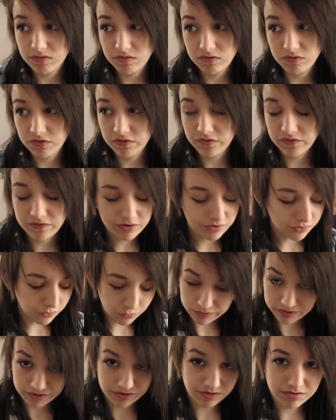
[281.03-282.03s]
just
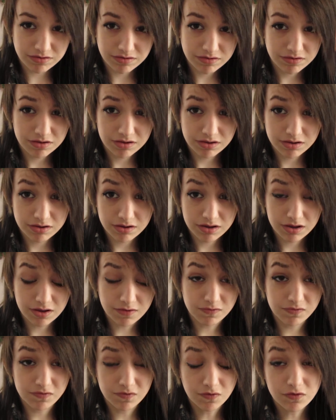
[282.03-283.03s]
ignore it.
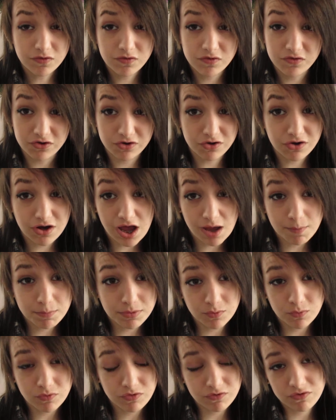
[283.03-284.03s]
As long as you're
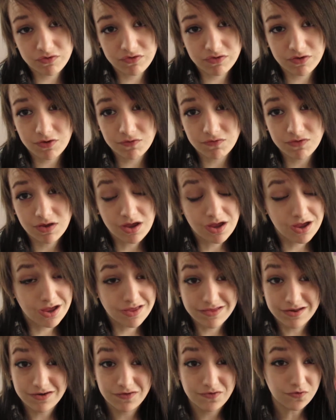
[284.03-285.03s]
happy with yourself,
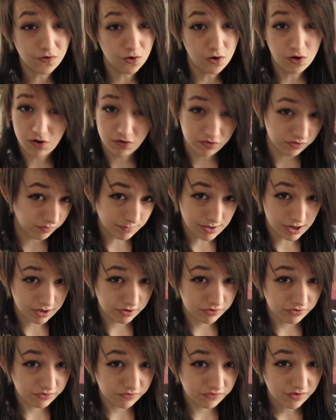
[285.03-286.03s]
that is all that
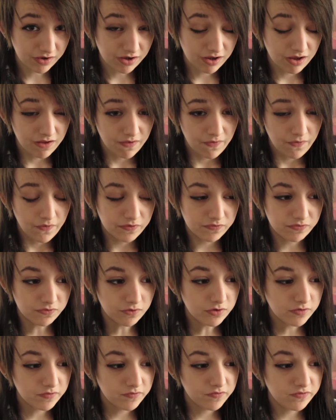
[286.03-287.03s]
matters. As
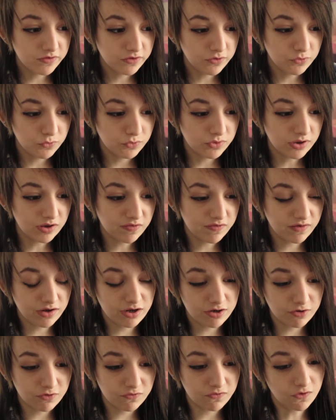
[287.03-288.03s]
long as you can say
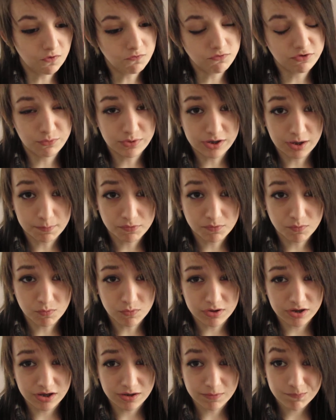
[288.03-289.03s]
to yourself when you wake up in the
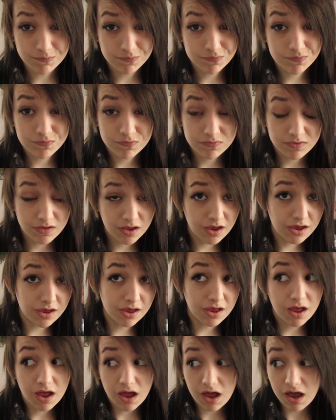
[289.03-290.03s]
morning,
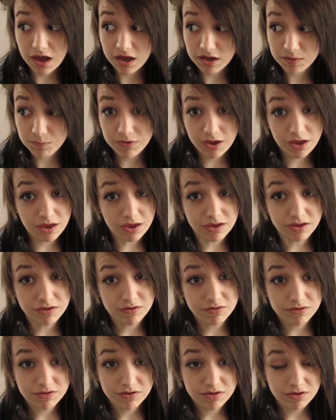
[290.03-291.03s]
hey, I'm gay.
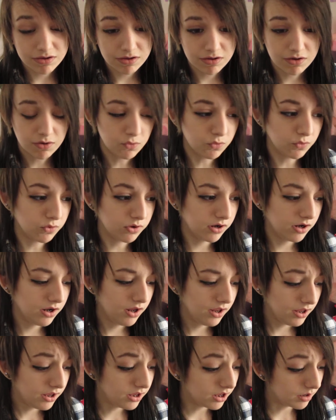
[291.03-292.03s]
Or,
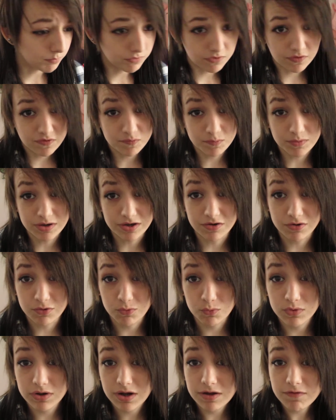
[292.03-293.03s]
hey, I'm a lesbian, or
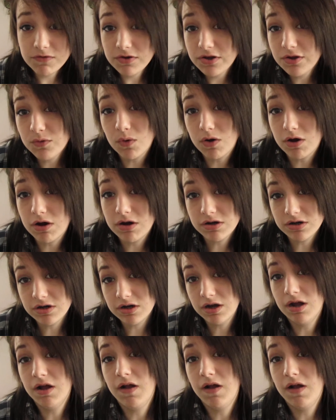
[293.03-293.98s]
whatever you are,